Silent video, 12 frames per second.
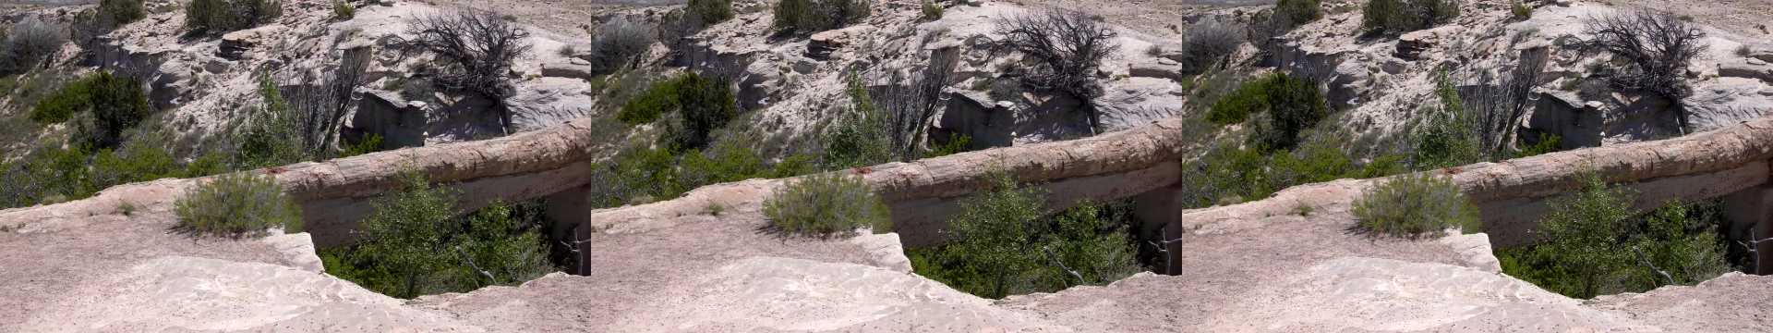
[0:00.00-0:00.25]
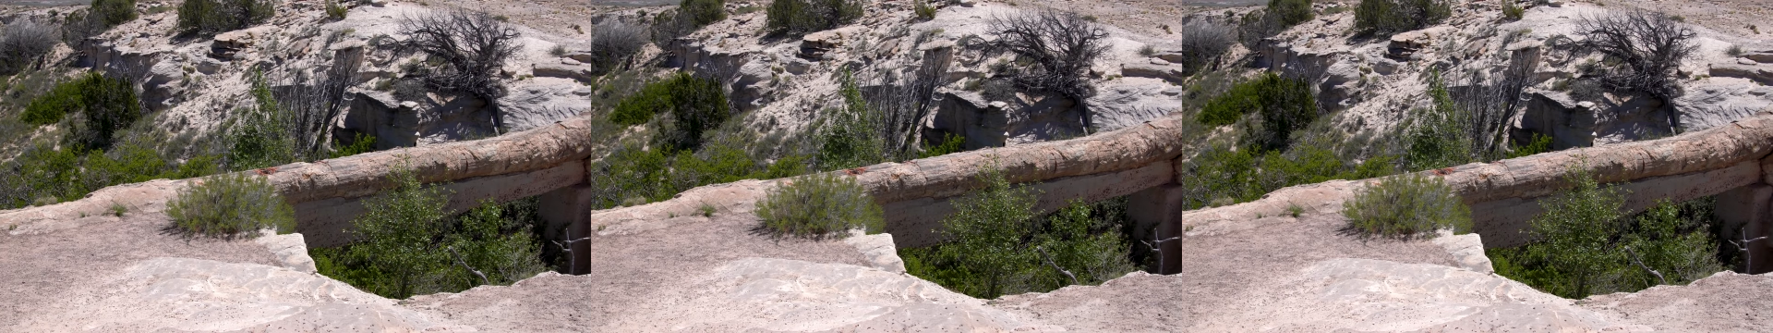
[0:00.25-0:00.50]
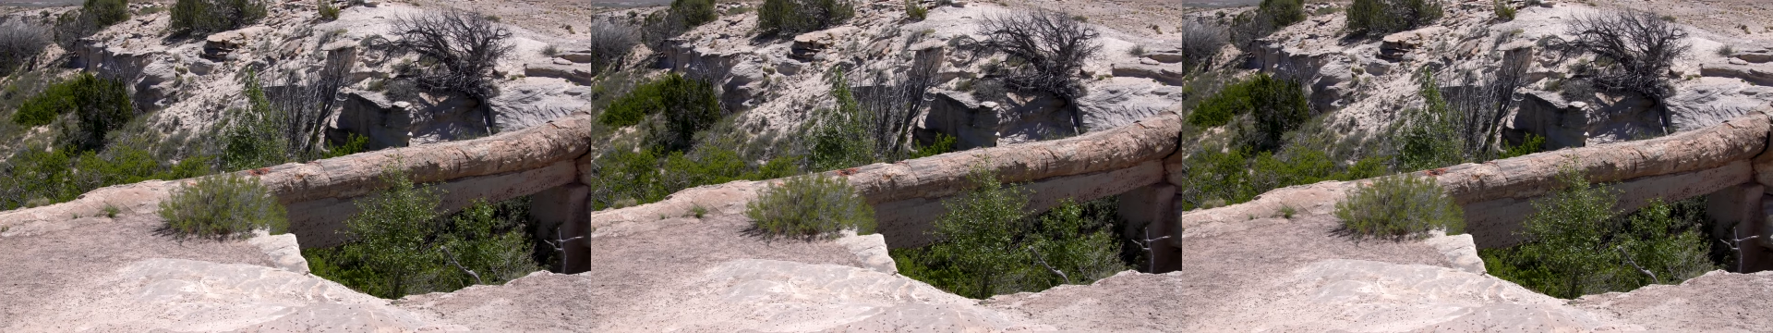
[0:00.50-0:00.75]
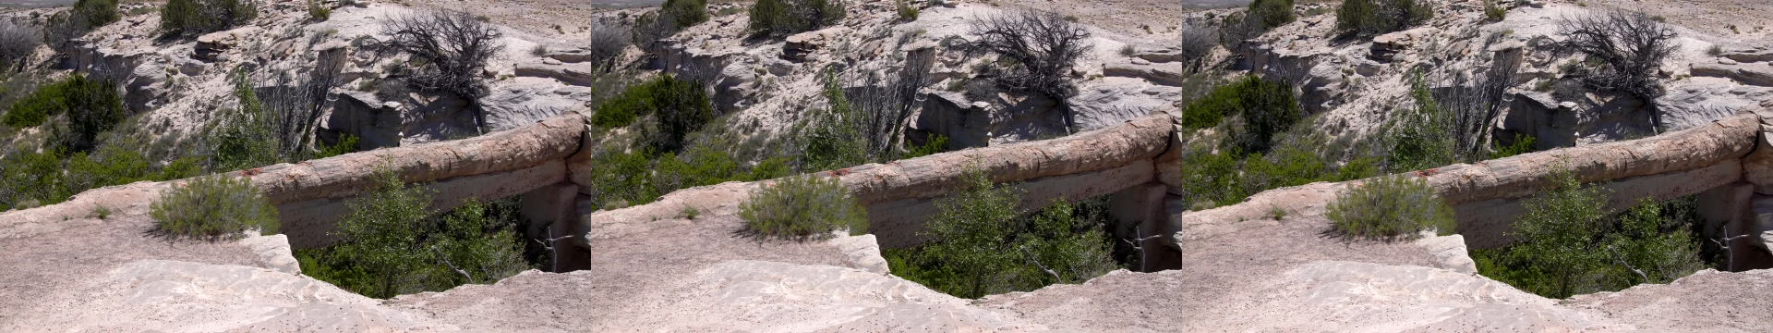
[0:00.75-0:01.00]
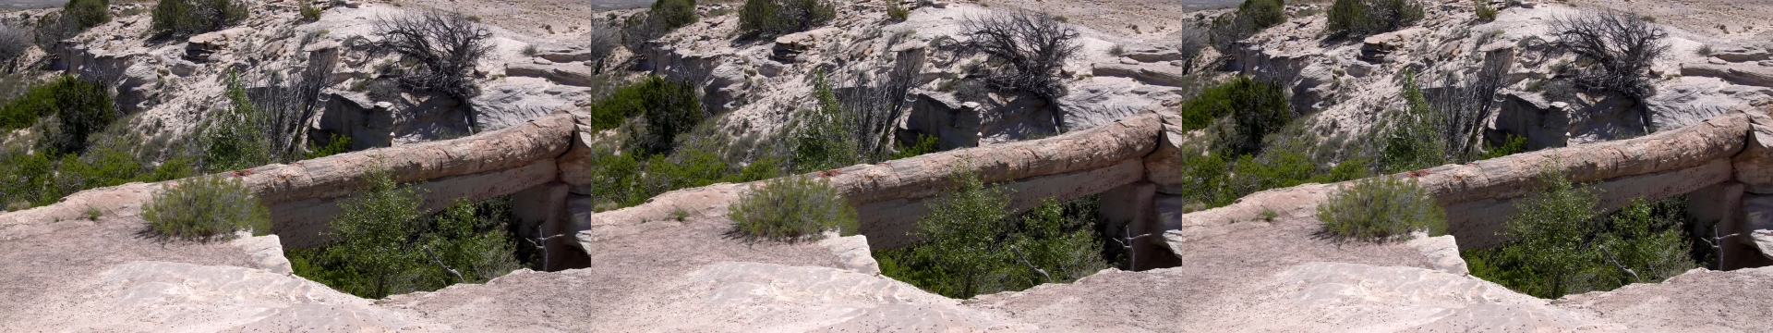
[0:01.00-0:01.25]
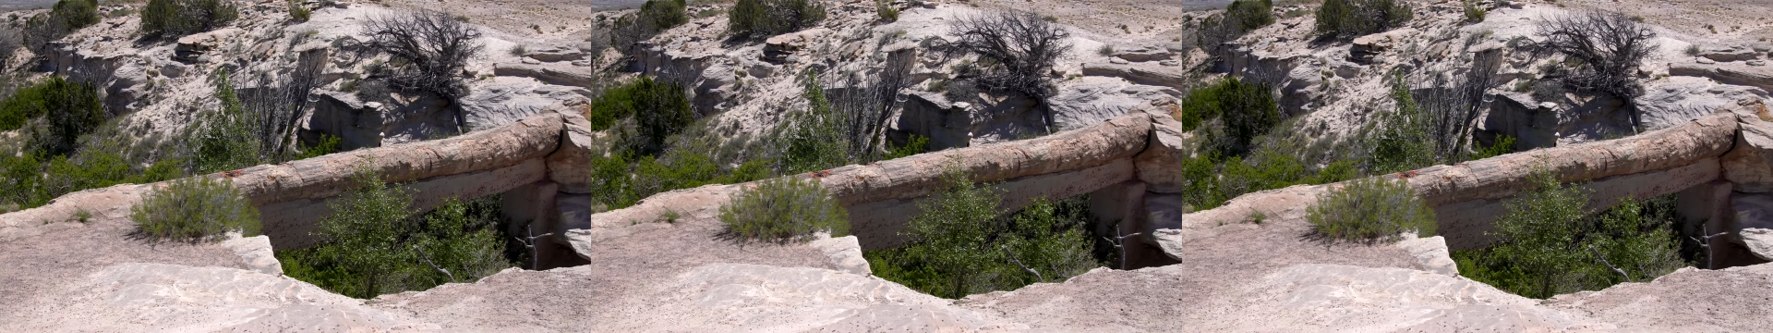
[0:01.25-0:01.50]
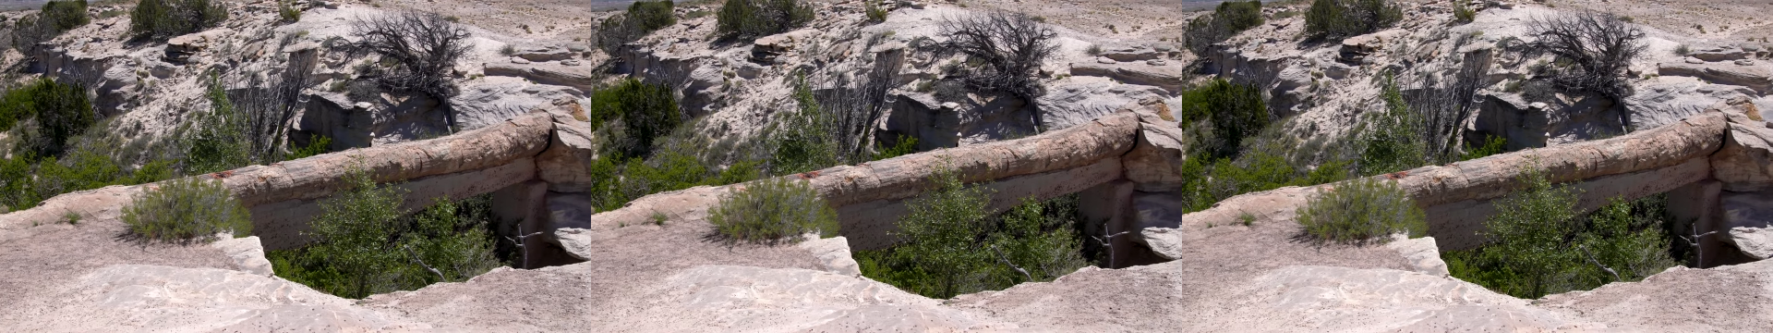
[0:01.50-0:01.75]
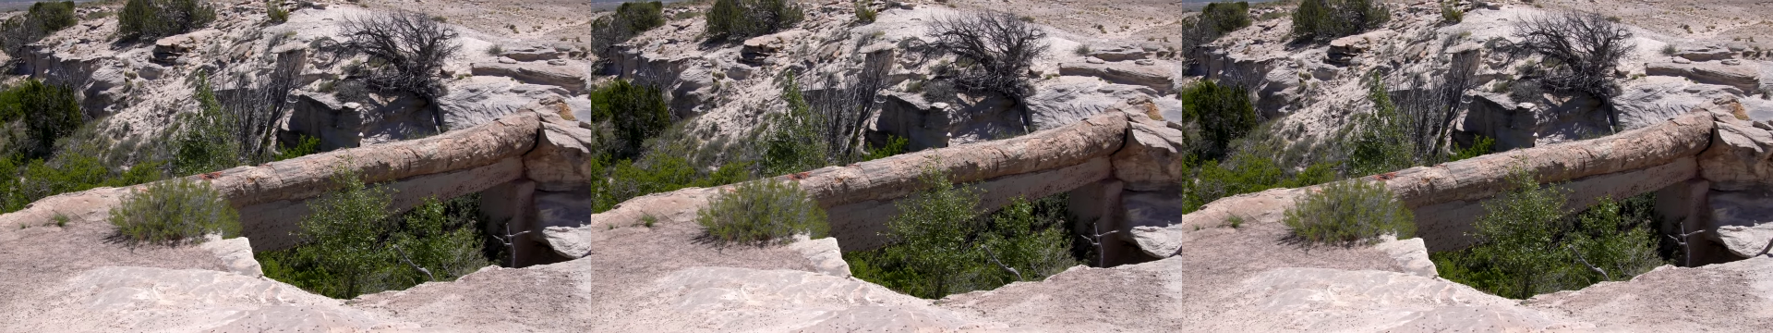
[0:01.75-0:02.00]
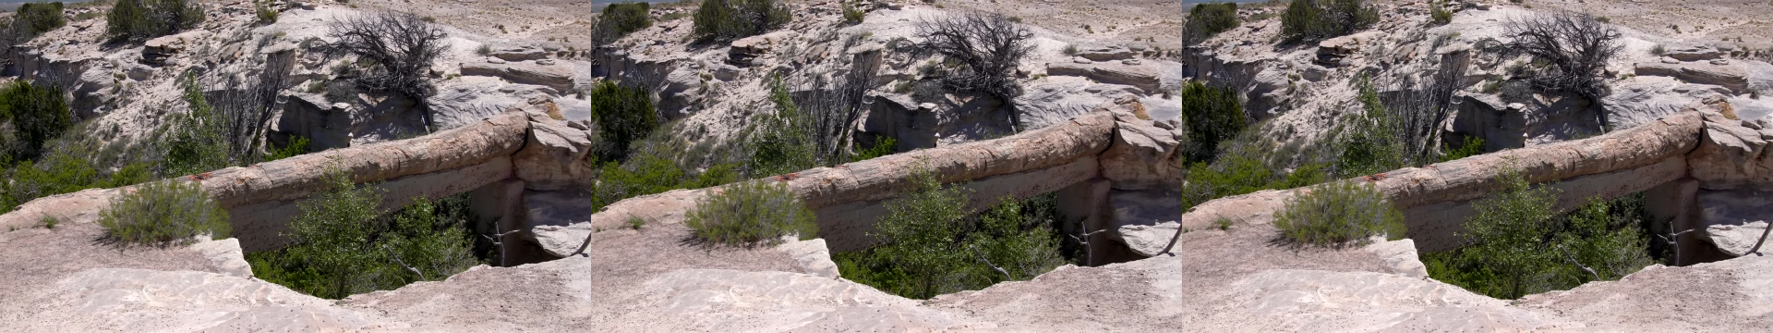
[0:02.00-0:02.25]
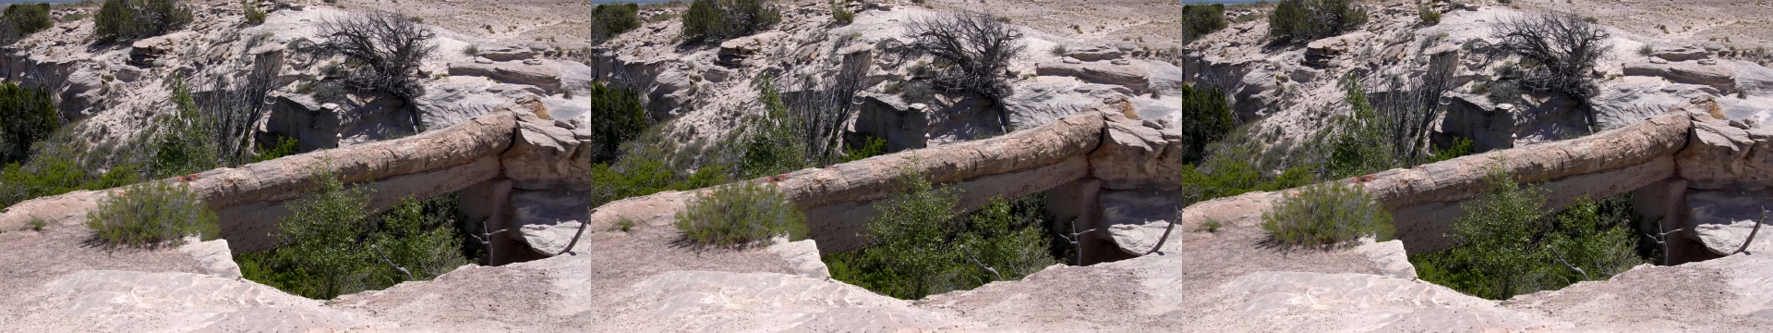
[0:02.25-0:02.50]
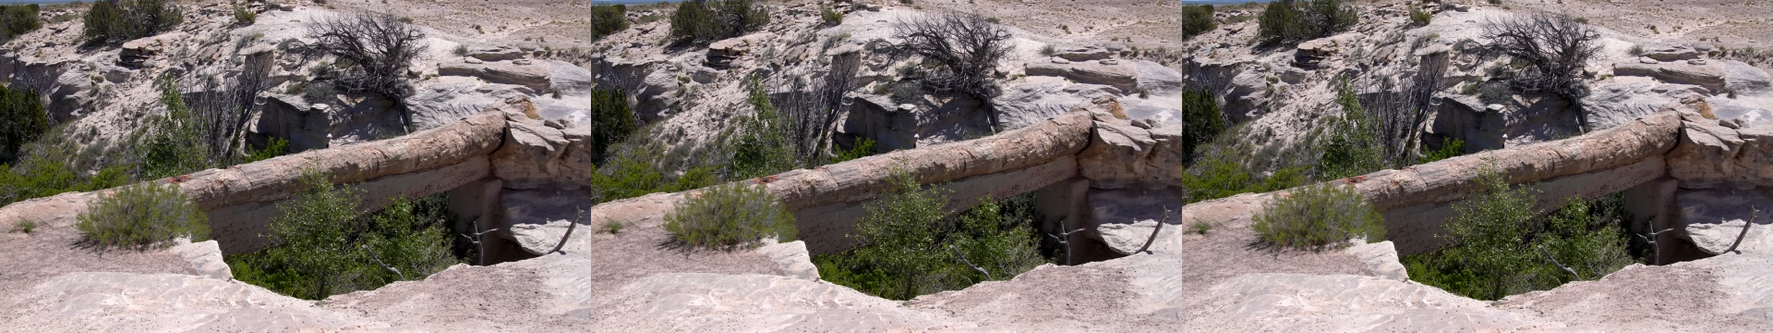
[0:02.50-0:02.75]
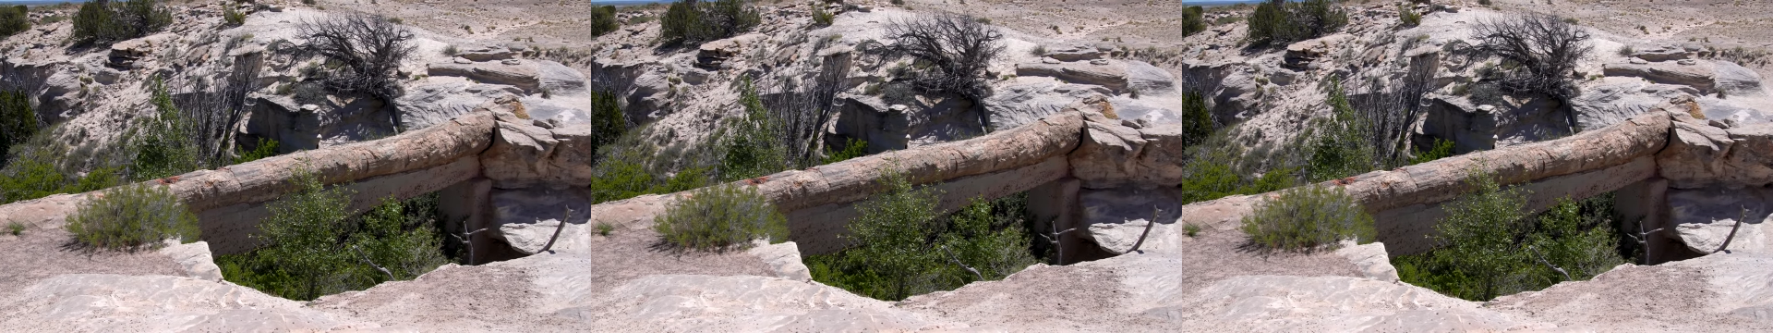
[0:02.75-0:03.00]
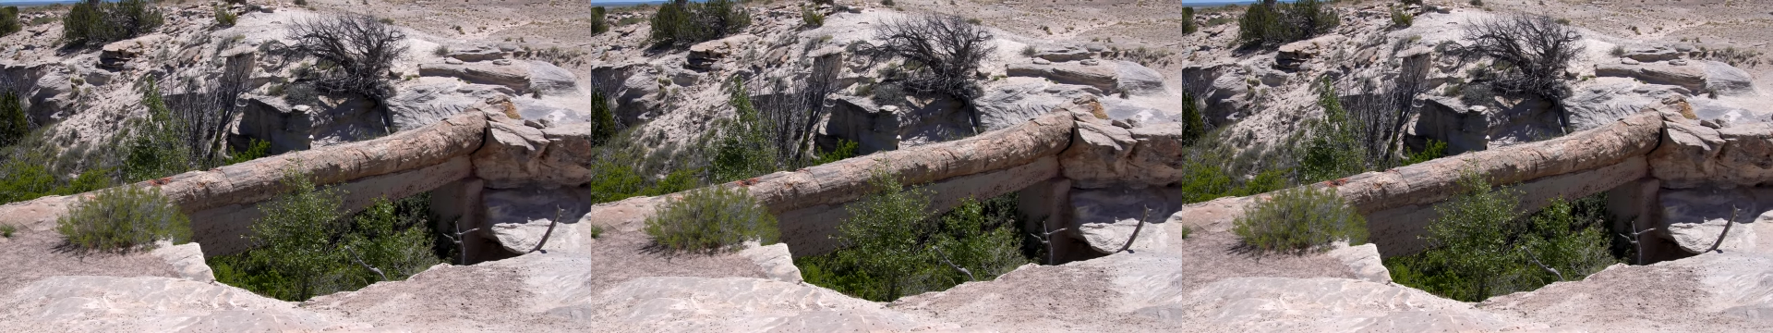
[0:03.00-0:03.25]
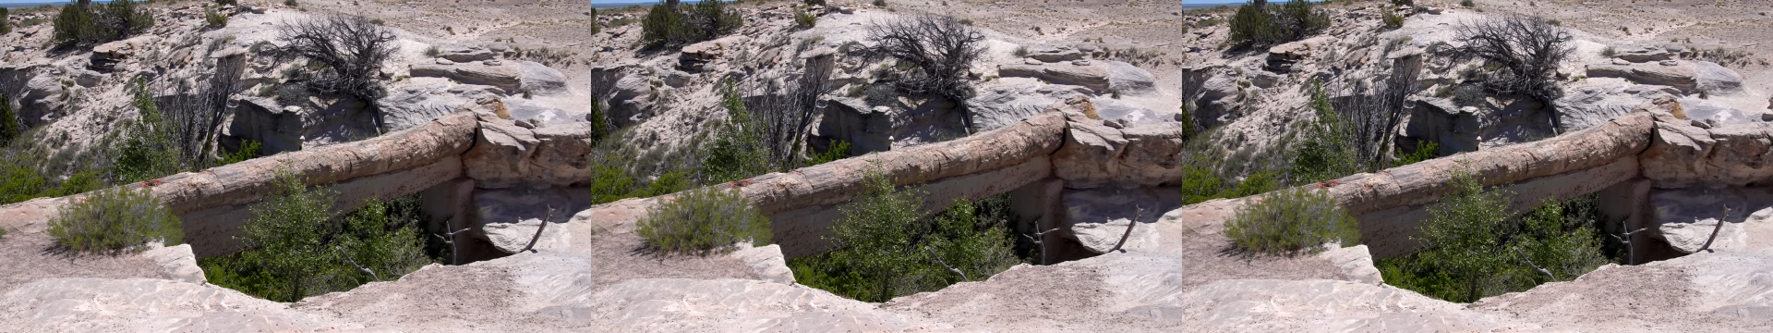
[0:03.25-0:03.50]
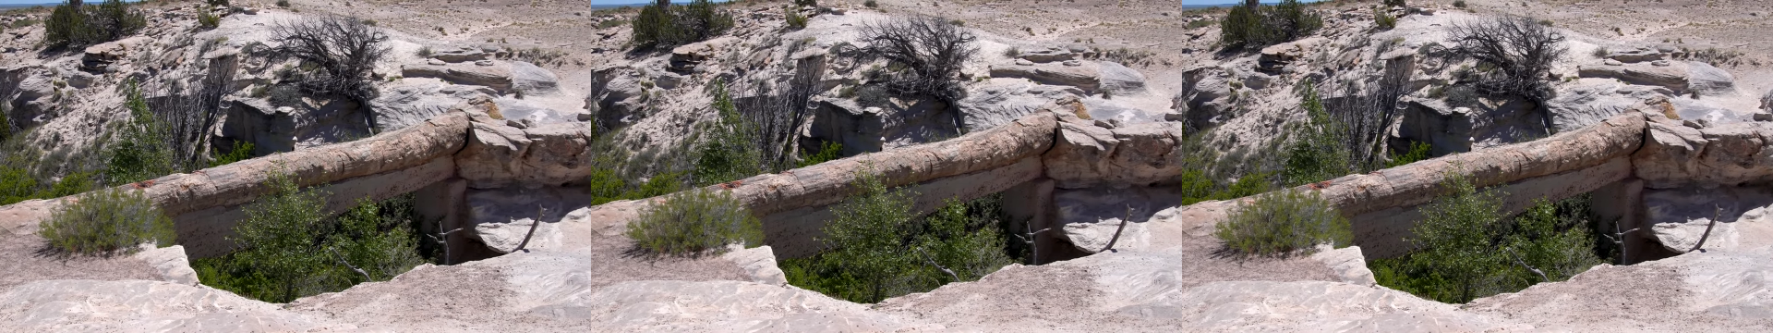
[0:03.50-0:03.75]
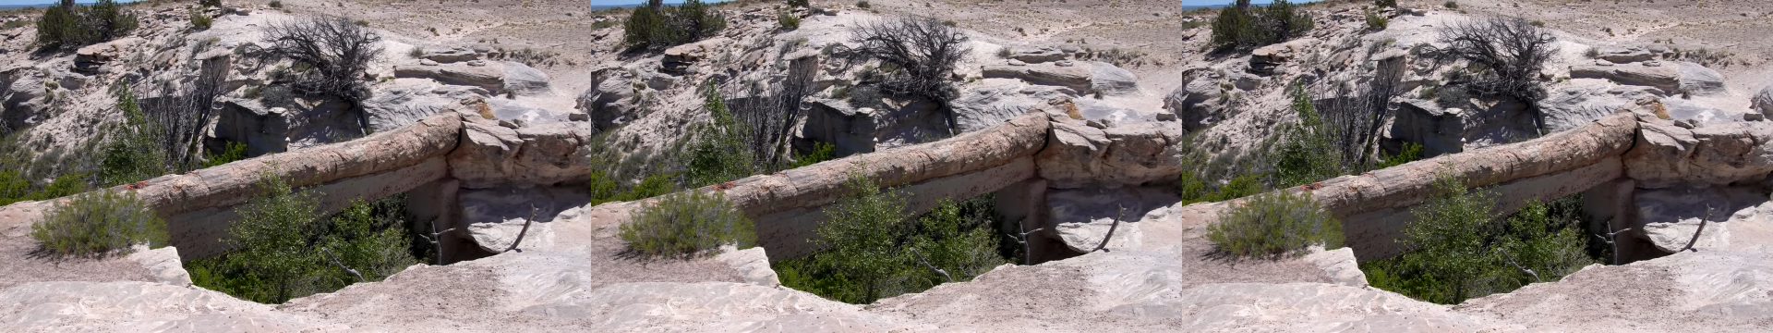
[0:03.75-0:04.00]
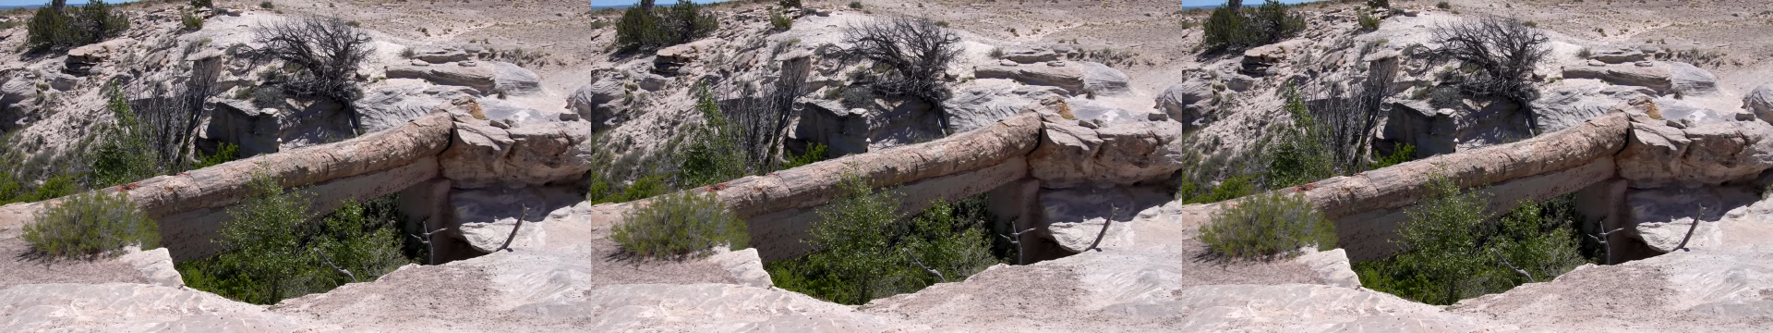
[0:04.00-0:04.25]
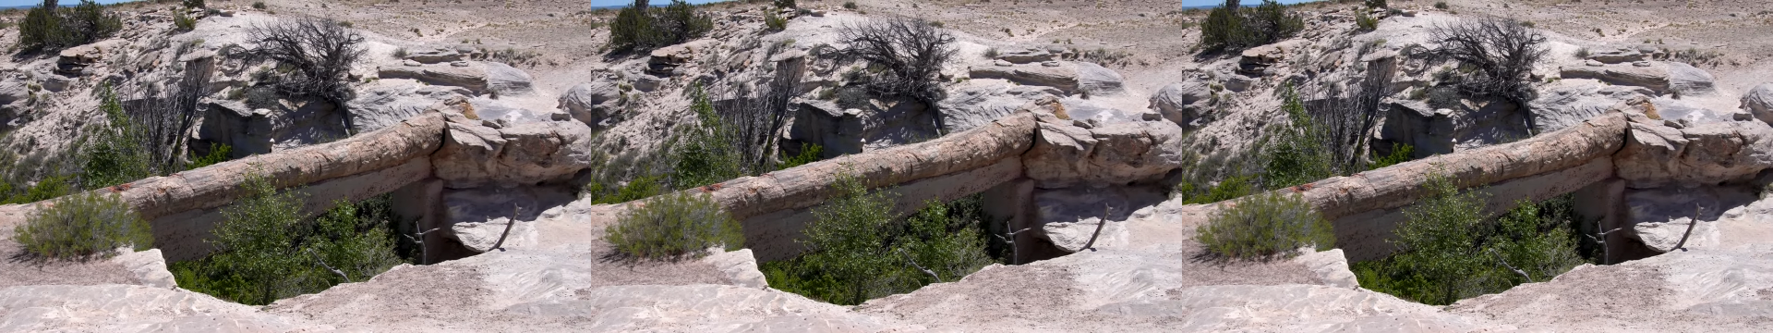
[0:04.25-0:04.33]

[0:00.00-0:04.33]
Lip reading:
No face is visible, so there are no lips to read.